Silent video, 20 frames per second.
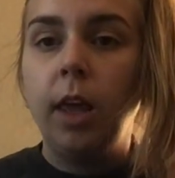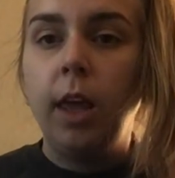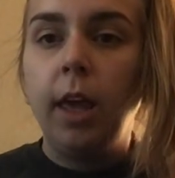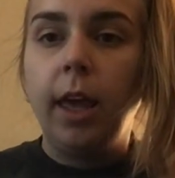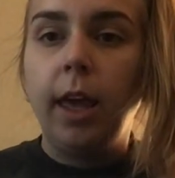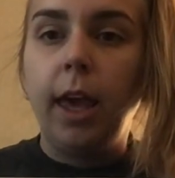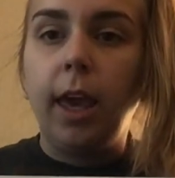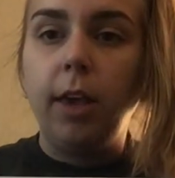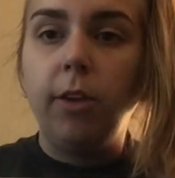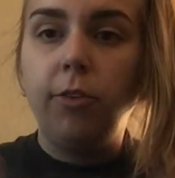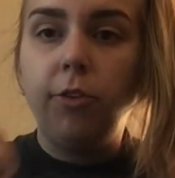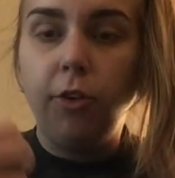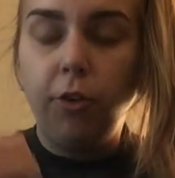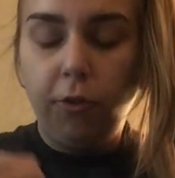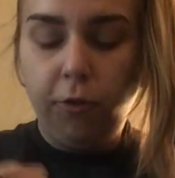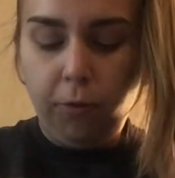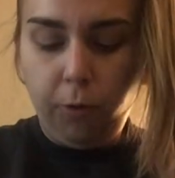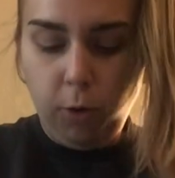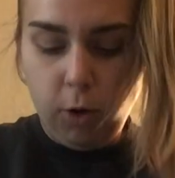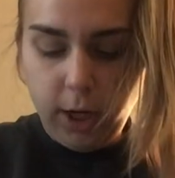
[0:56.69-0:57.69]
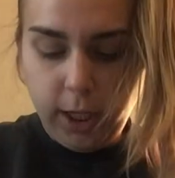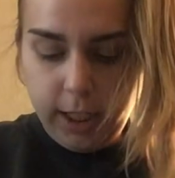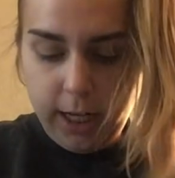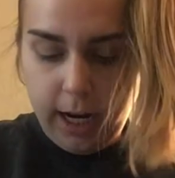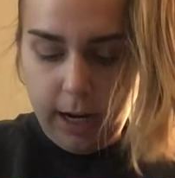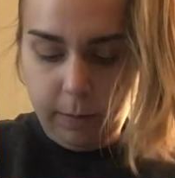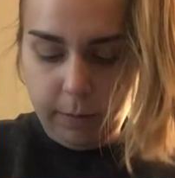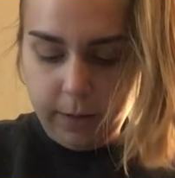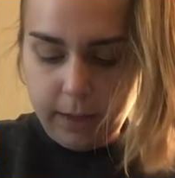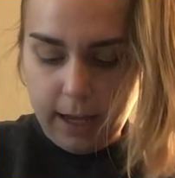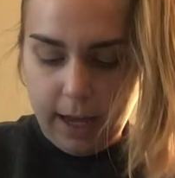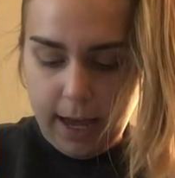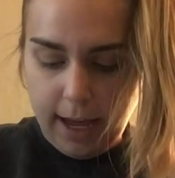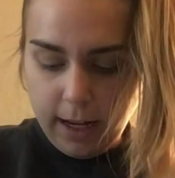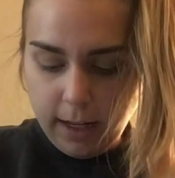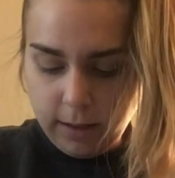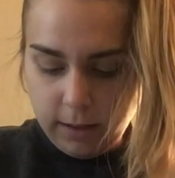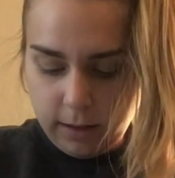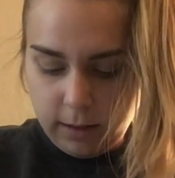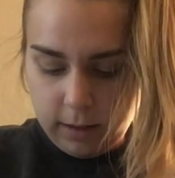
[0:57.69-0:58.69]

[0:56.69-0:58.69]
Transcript: Okay, so 4 times x.